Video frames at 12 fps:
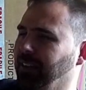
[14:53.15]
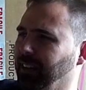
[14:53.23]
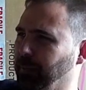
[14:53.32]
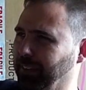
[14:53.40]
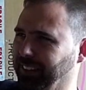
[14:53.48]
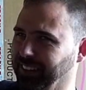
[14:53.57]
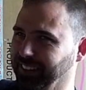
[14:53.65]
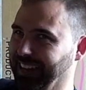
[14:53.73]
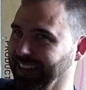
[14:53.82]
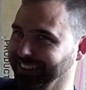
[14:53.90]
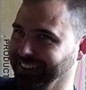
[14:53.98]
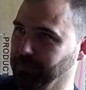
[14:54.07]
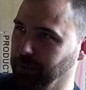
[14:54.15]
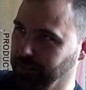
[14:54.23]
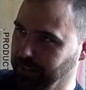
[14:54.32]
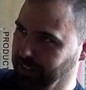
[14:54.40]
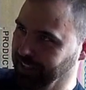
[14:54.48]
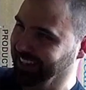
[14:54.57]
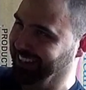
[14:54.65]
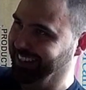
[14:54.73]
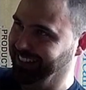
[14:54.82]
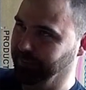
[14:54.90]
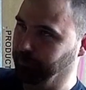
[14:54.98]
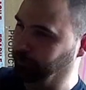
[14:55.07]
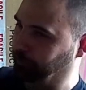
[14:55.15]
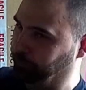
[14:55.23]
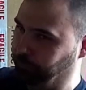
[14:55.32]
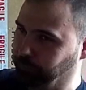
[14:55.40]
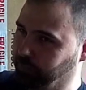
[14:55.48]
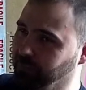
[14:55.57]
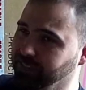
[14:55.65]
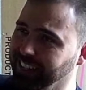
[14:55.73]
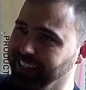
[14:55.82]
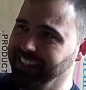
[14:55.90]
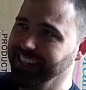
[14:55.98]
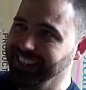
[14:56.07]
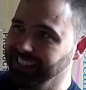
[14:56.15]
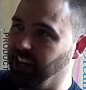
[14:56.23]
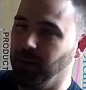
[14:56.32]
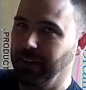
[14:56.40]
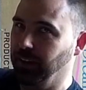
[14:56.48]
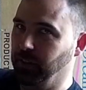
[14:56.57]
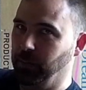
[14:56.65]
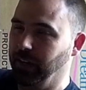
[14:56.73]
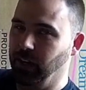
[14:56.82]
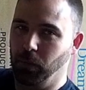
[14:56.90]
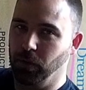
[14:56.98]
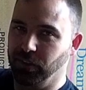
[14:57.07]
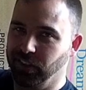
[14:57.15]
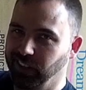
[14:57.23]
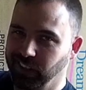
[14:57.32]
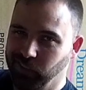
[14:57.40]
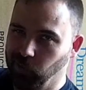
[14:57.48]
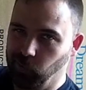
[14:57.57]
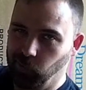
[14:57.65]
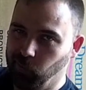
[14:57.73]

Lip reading: A bit like the Aston Martin thing, it didn't come out the way I wanted it to.